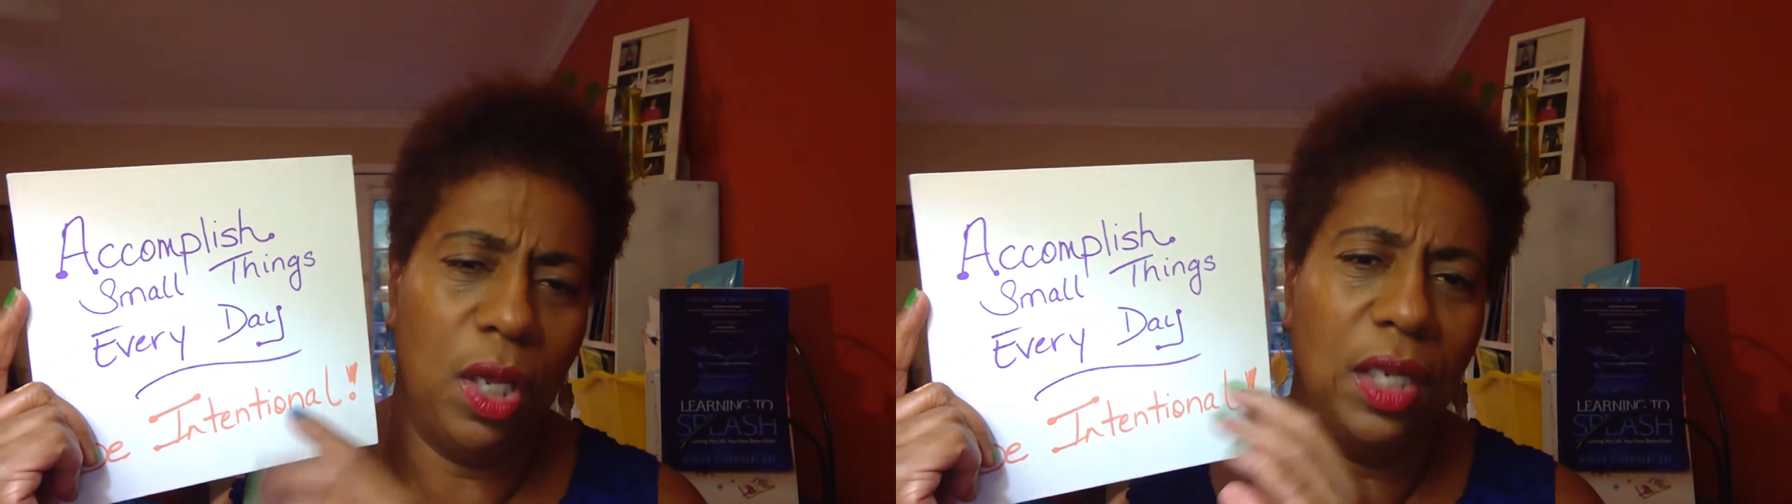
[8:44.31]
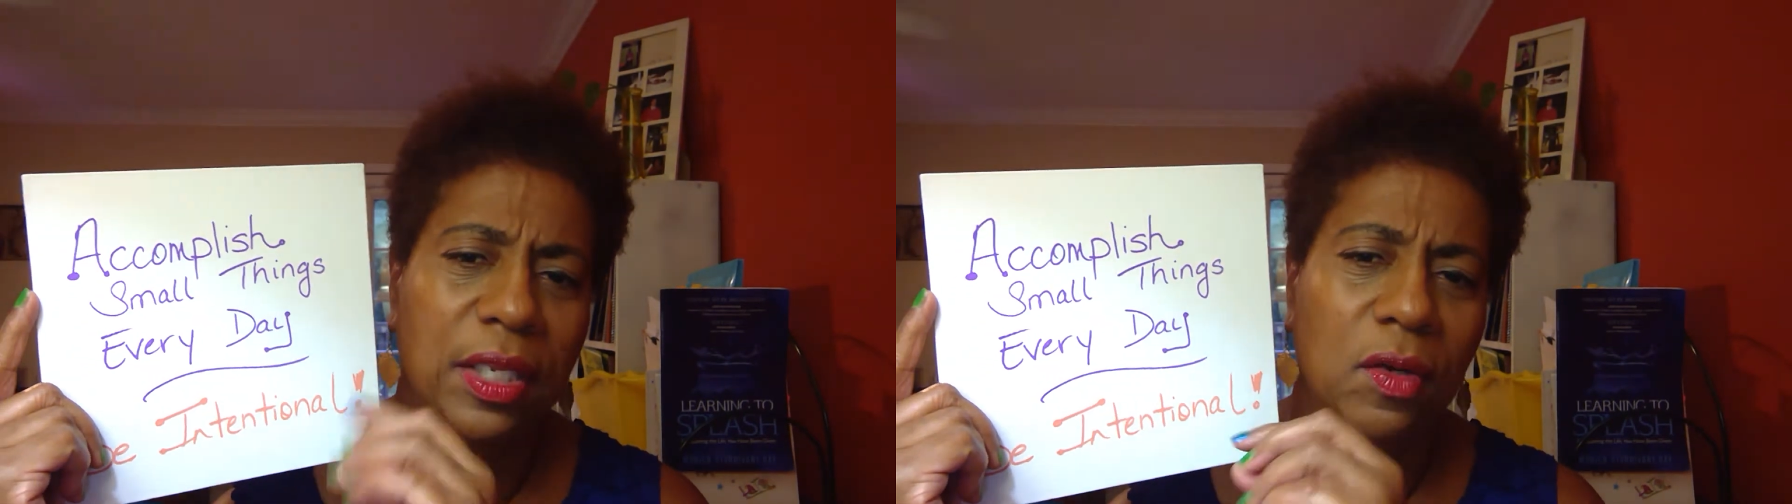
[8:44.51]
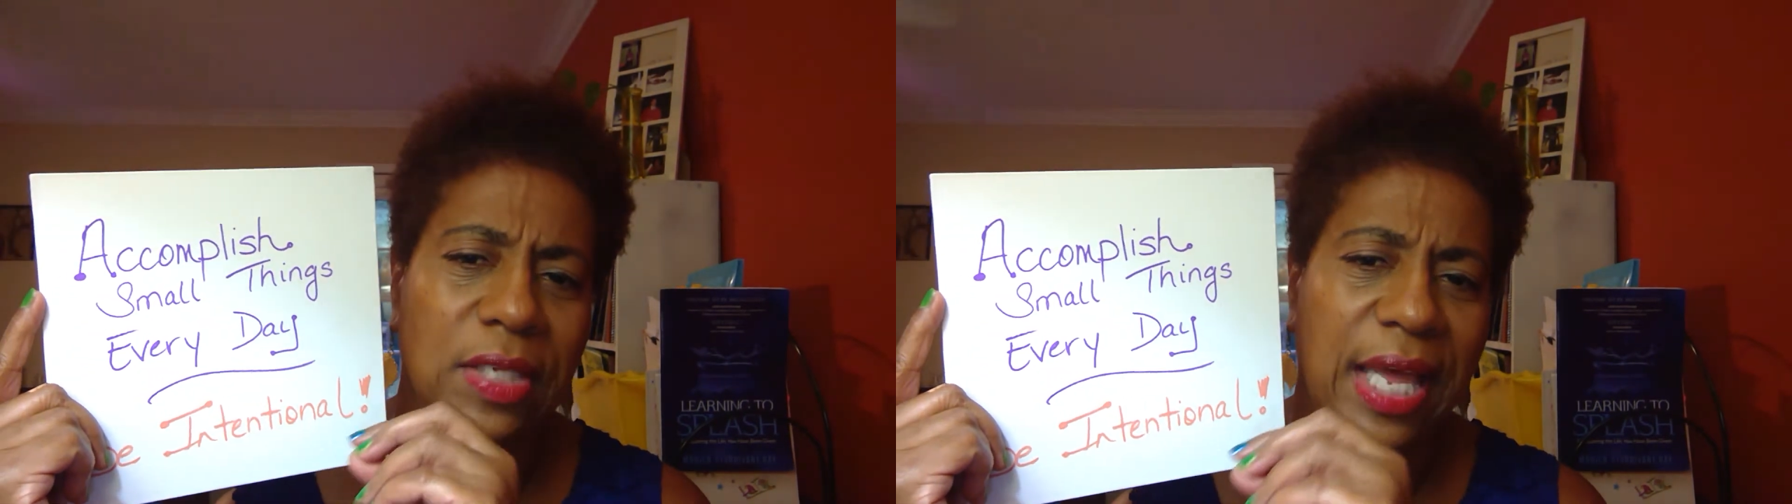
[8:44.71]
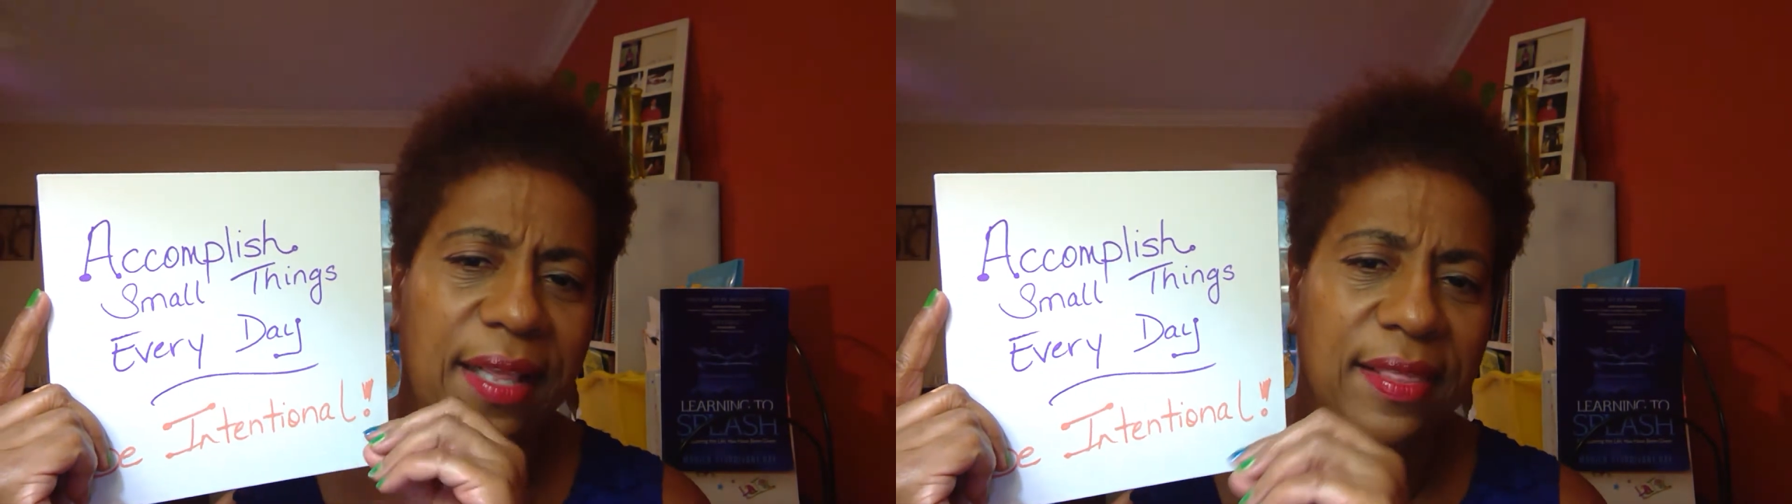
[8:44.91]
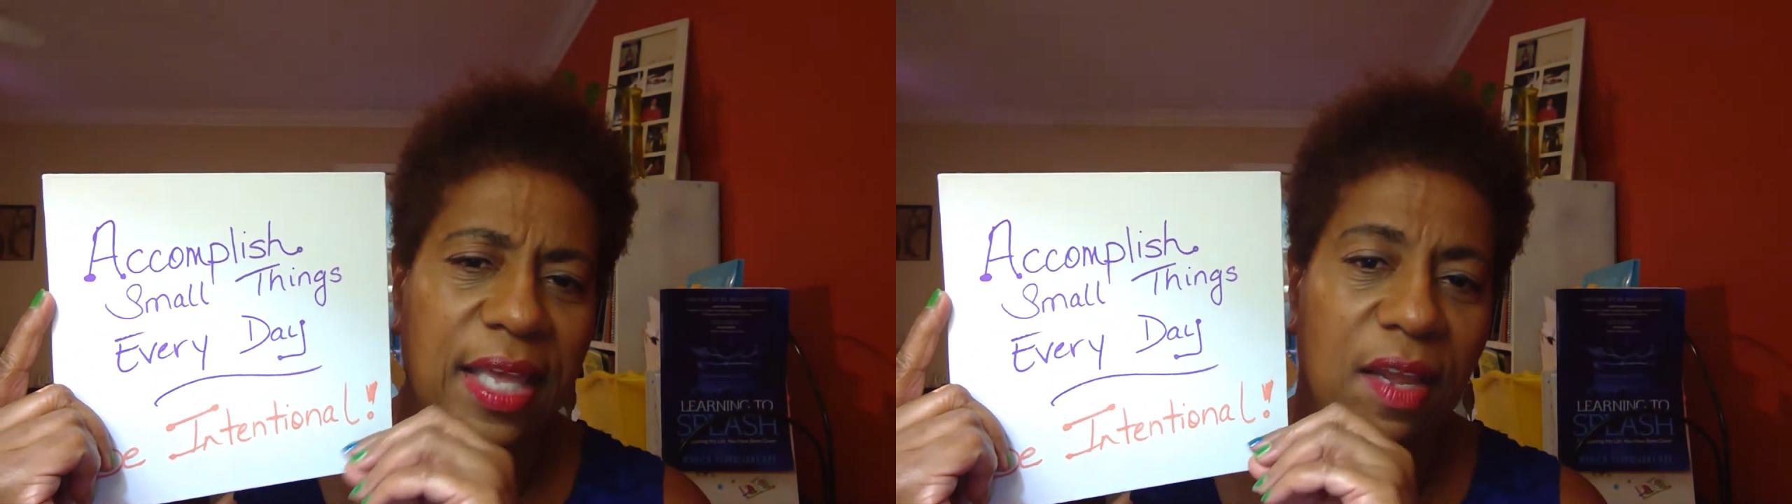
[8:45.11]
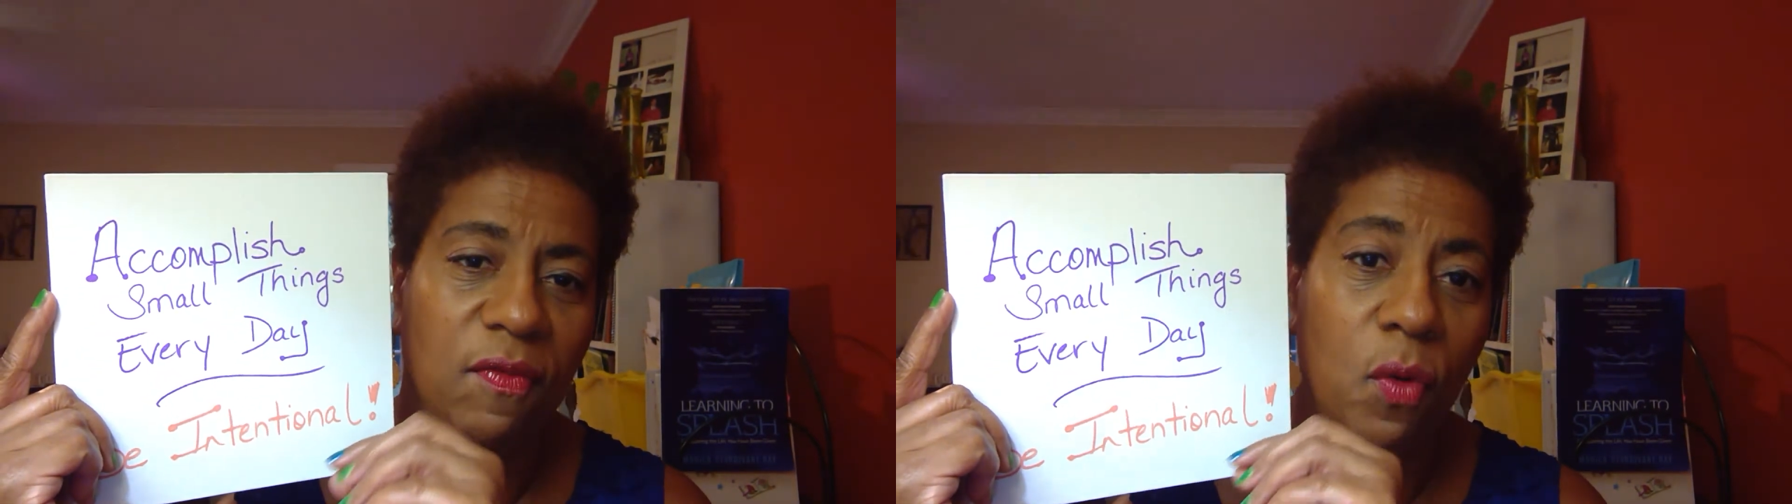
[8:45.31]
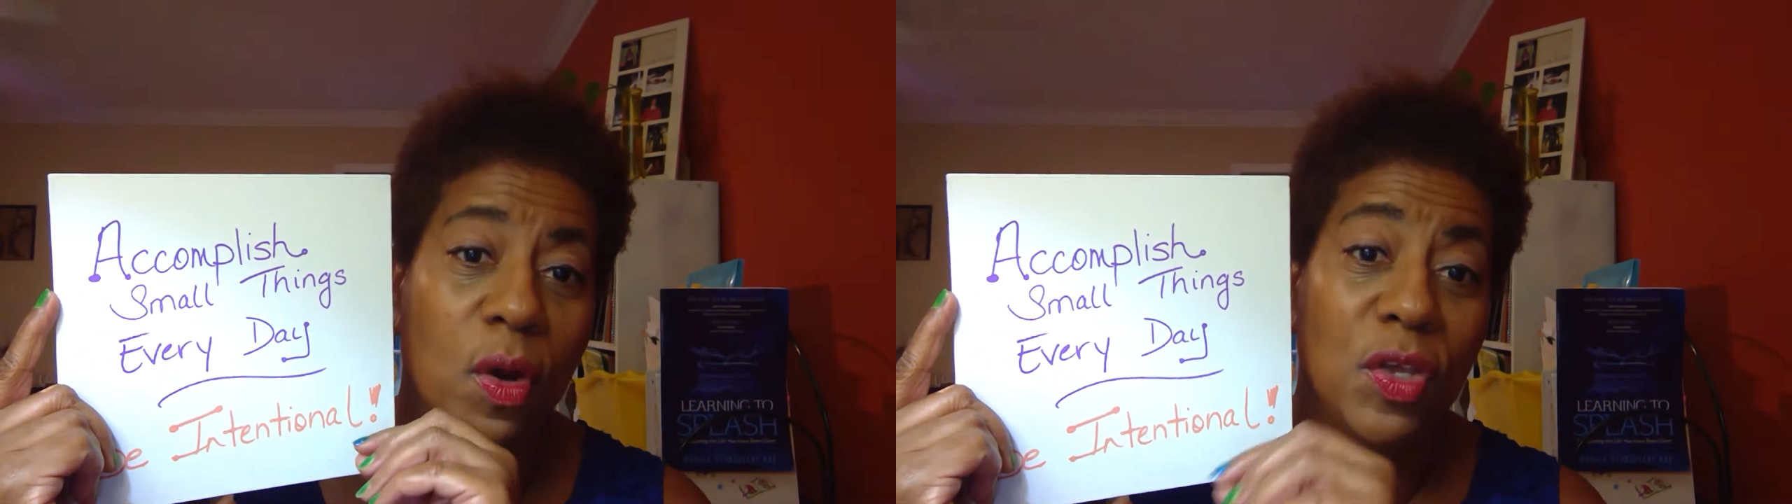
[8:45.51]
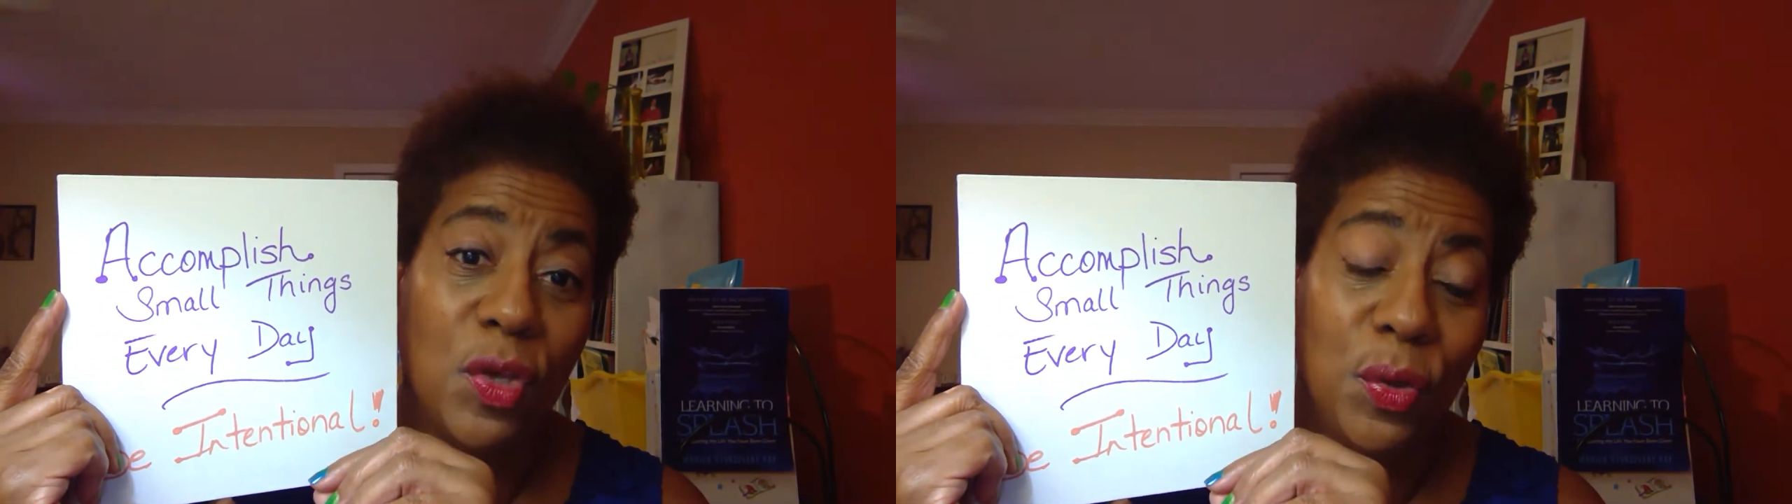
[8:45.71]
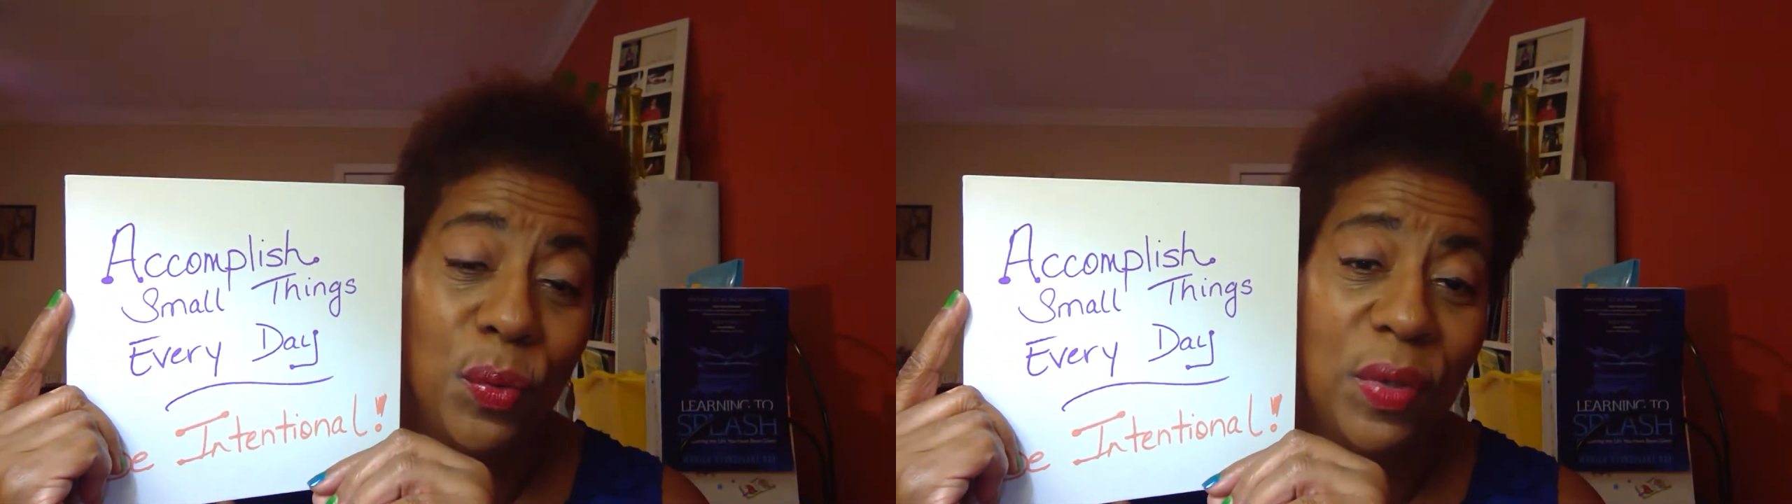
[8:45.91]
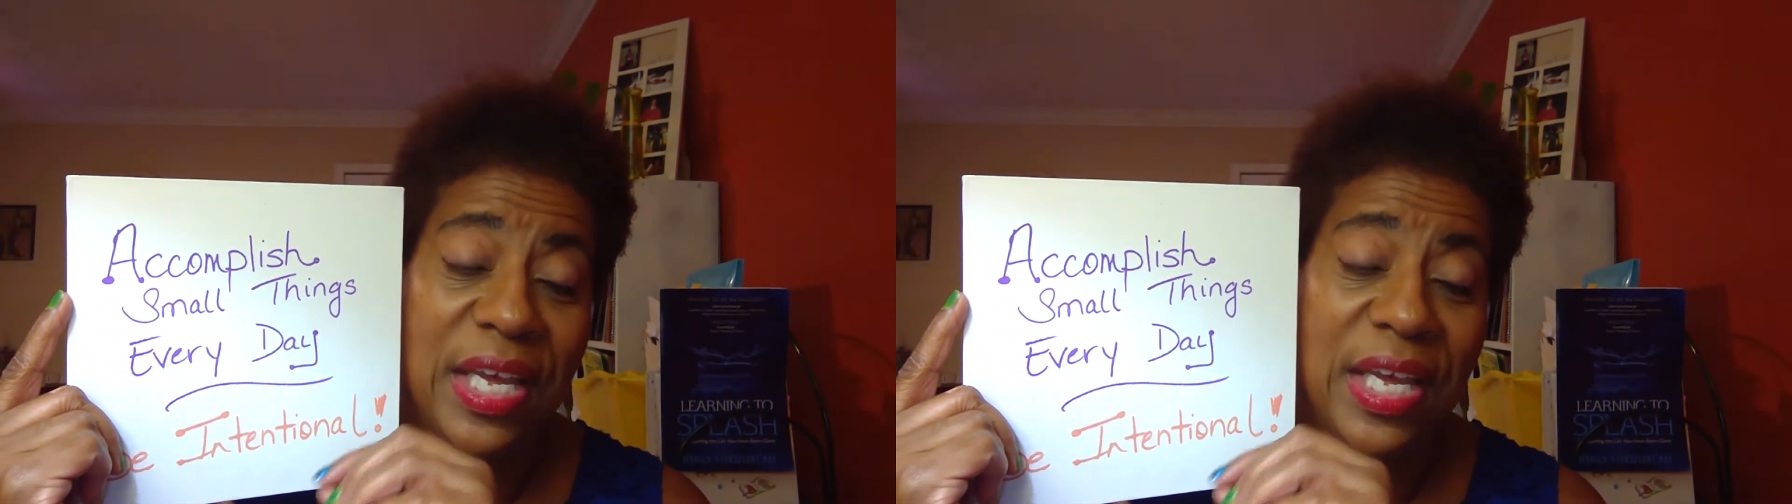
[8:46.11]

a little tiny thing for you